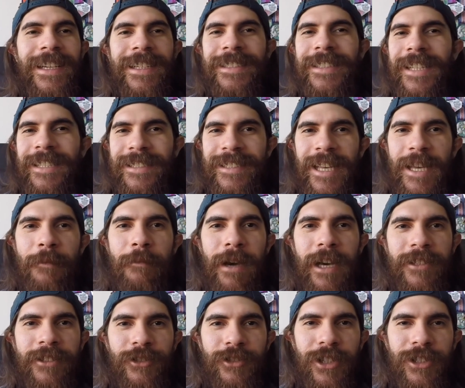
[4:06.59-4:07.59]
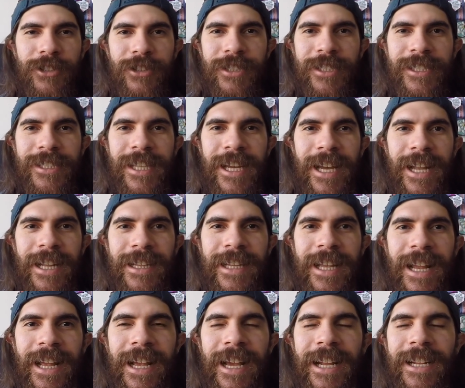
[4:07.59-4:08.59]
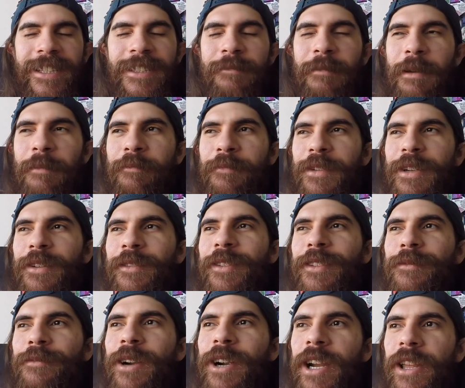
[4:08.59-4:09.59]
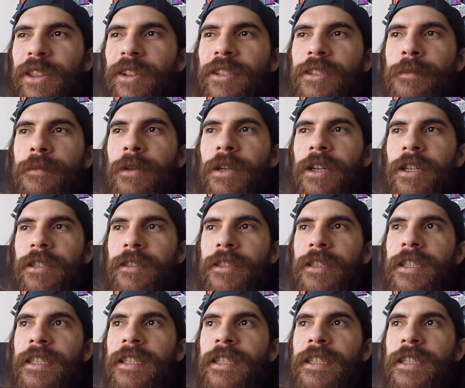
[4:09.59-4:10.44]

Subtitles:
The same bad strategy that I had in my previous marathons, but